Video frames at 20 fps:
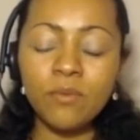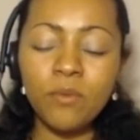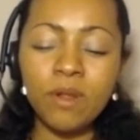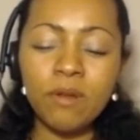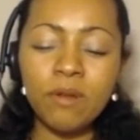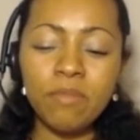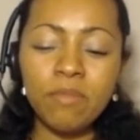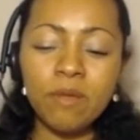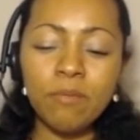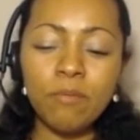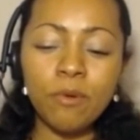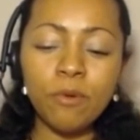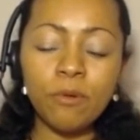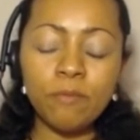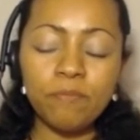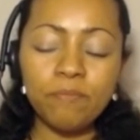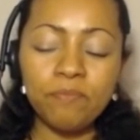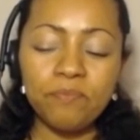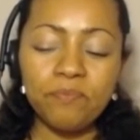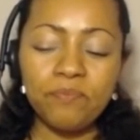when
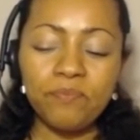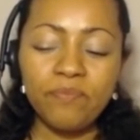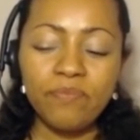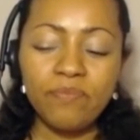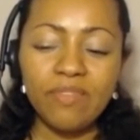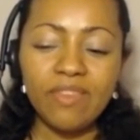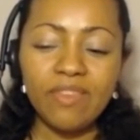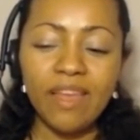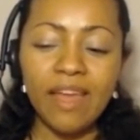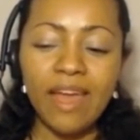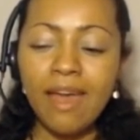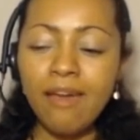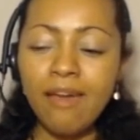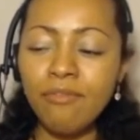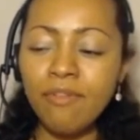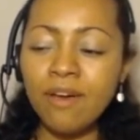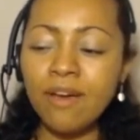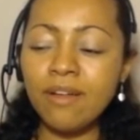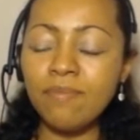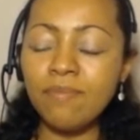people
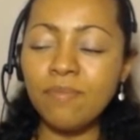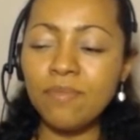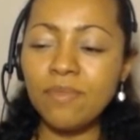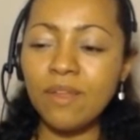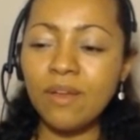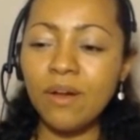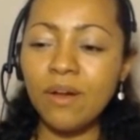have an